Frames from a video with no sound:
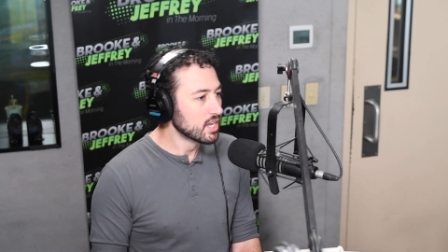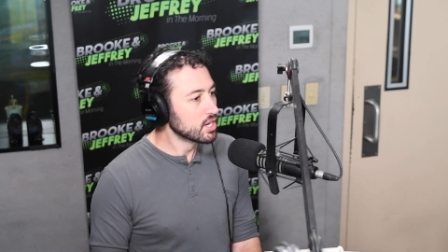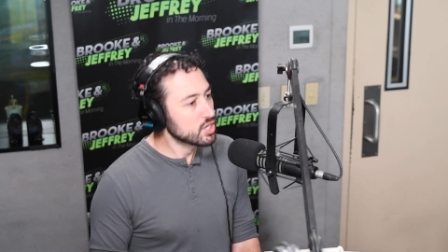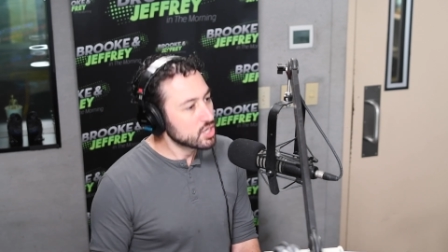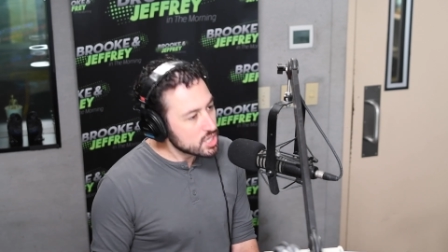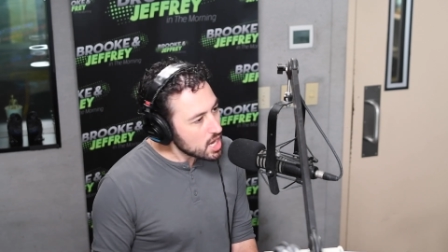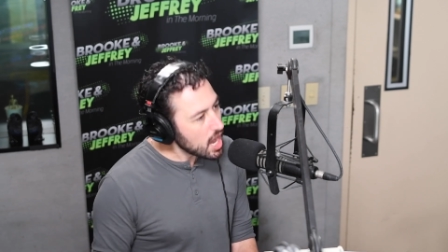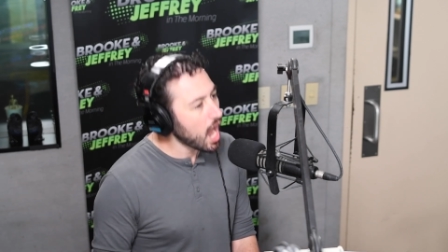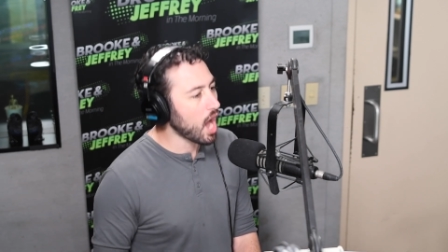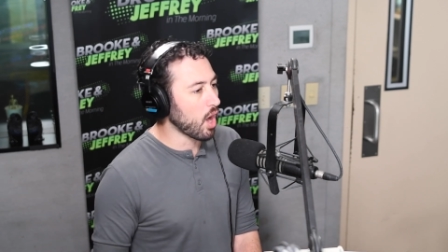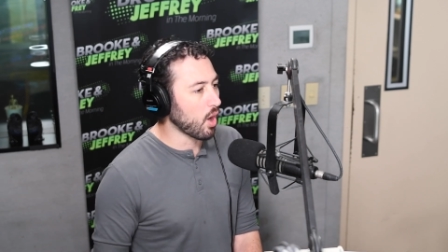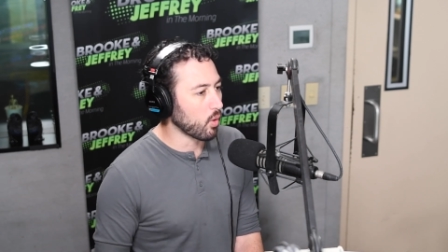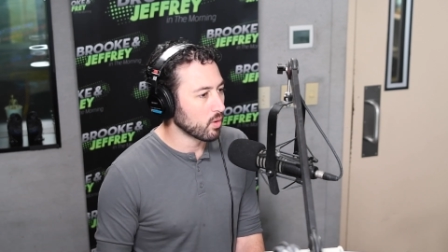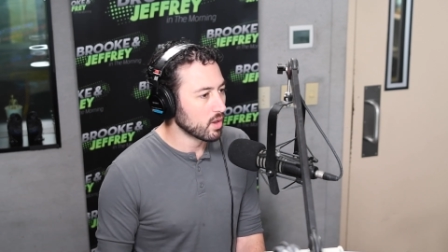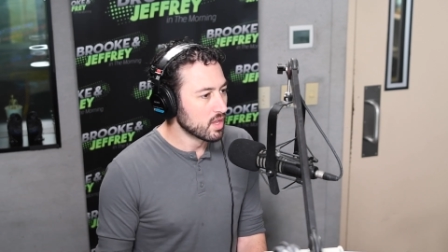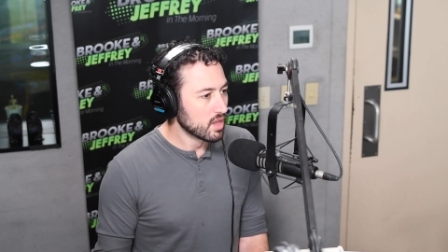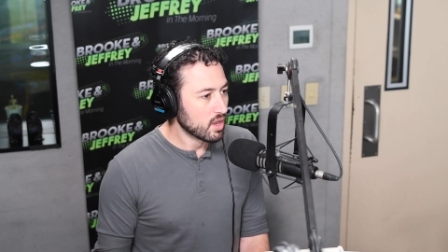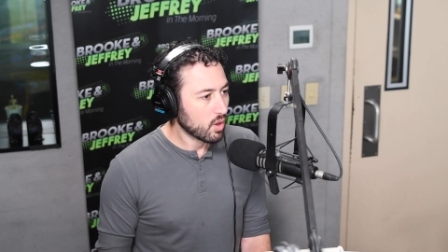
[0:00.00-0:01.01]
No.
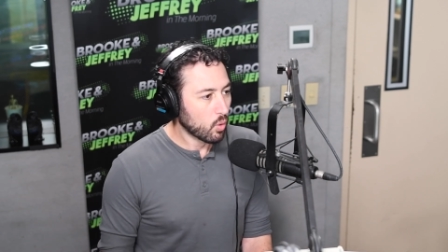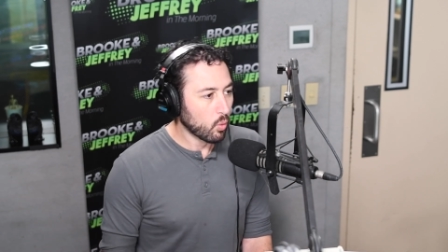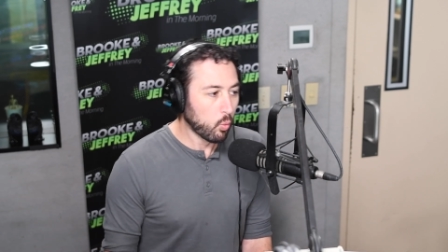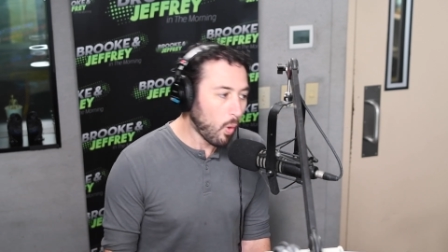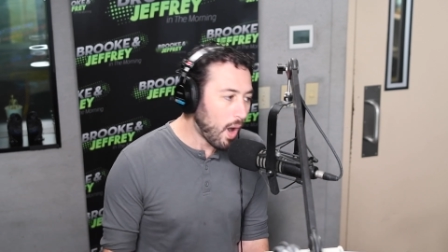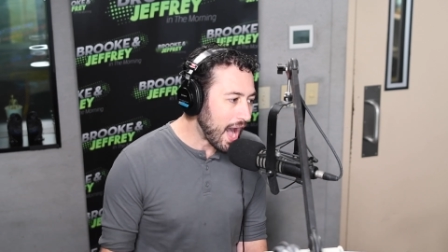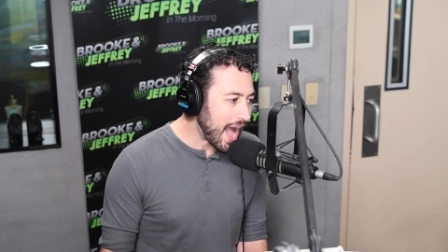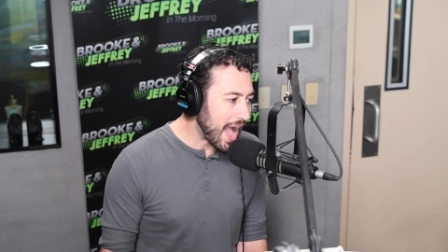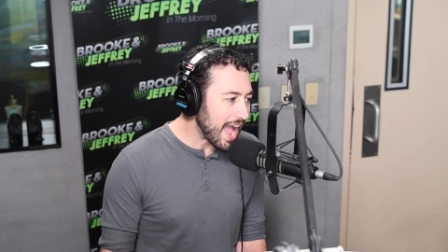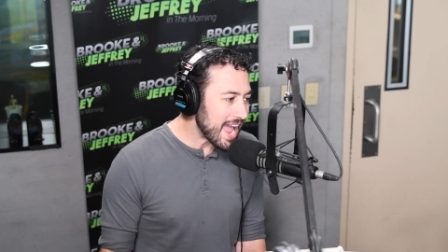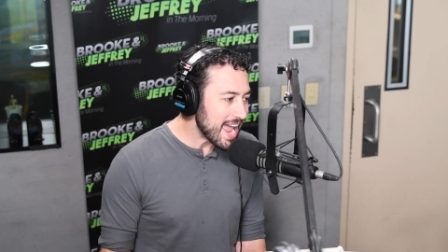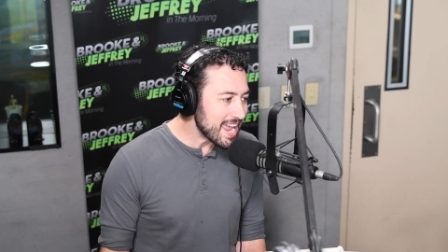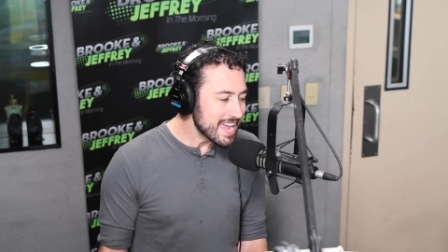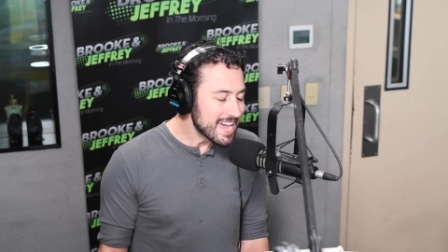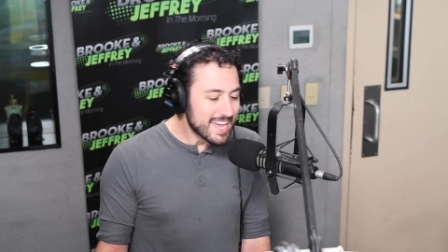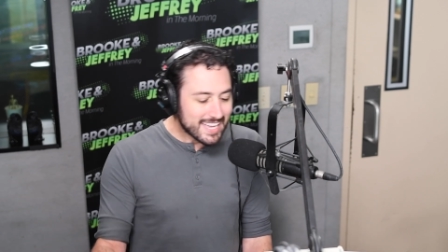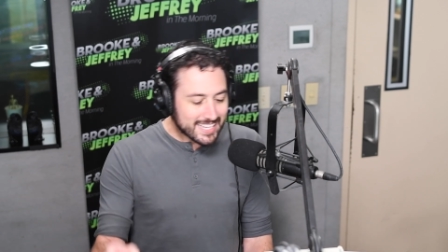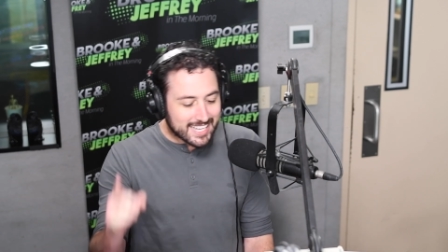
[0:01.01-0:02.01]
No. Why?
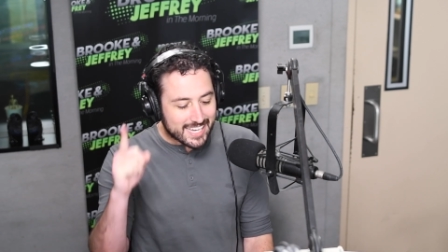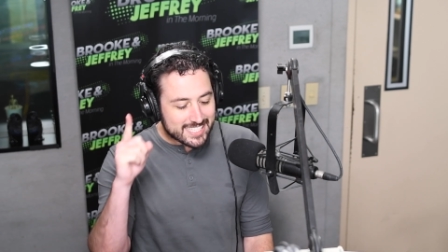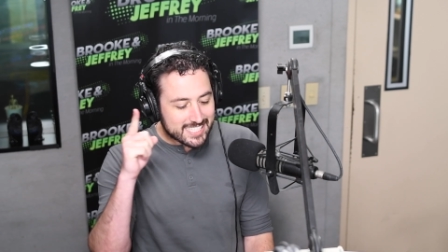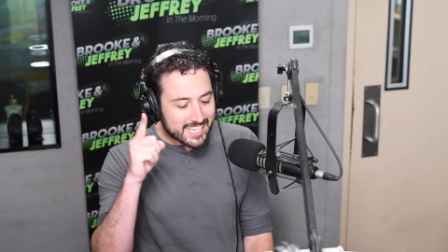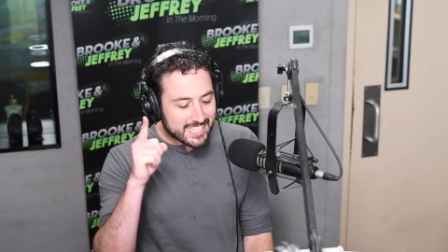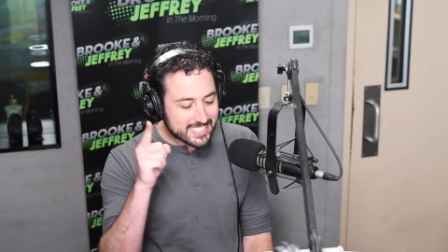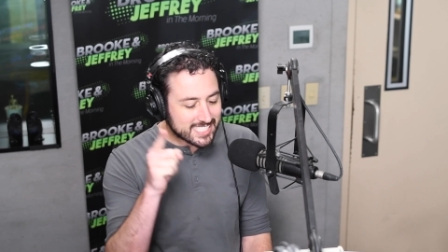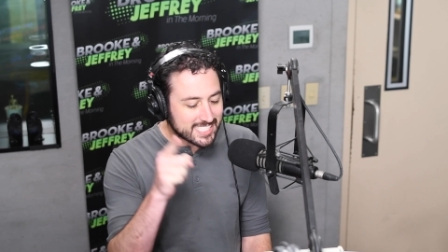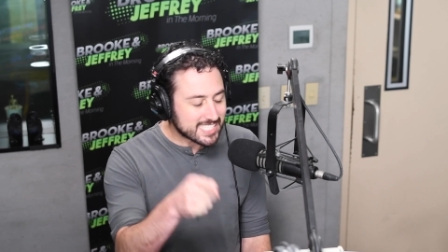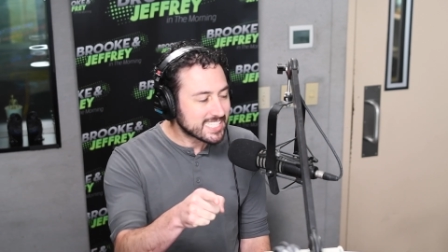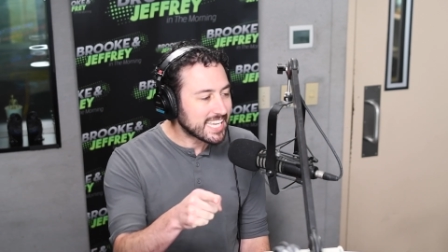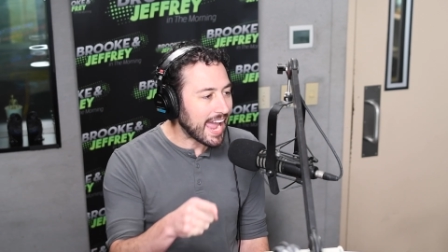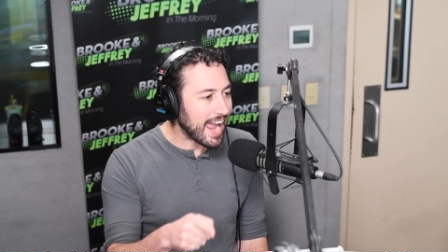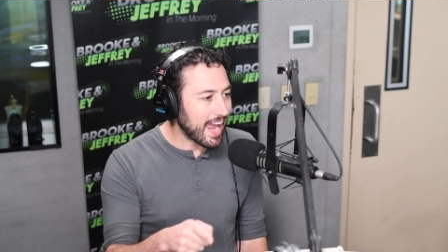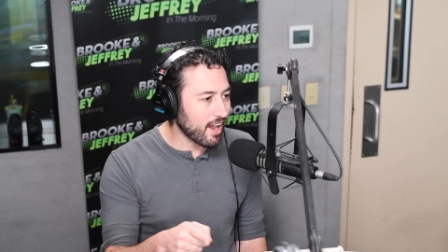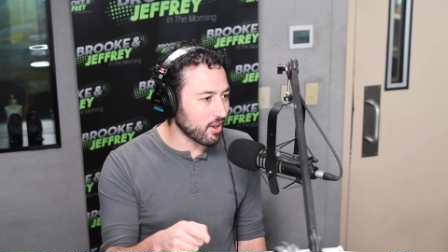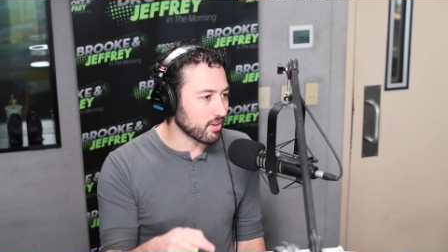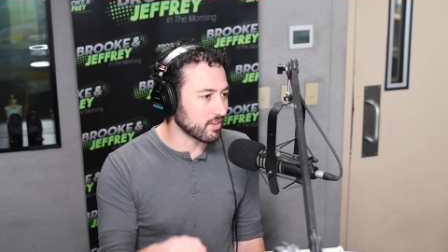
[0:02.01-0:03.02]
Because he's
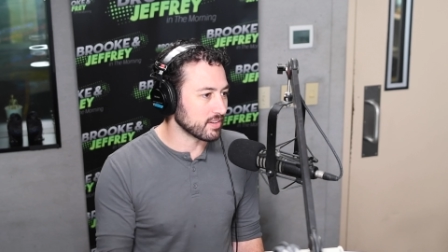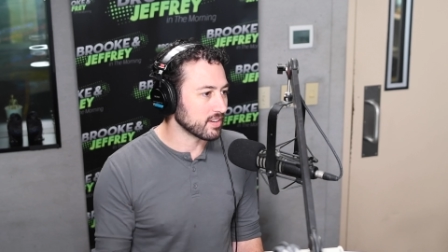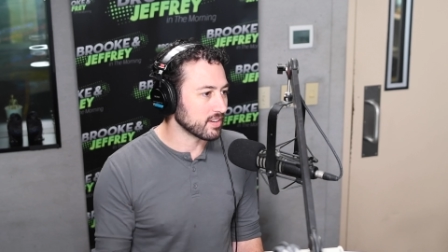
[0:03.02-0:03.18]
scared.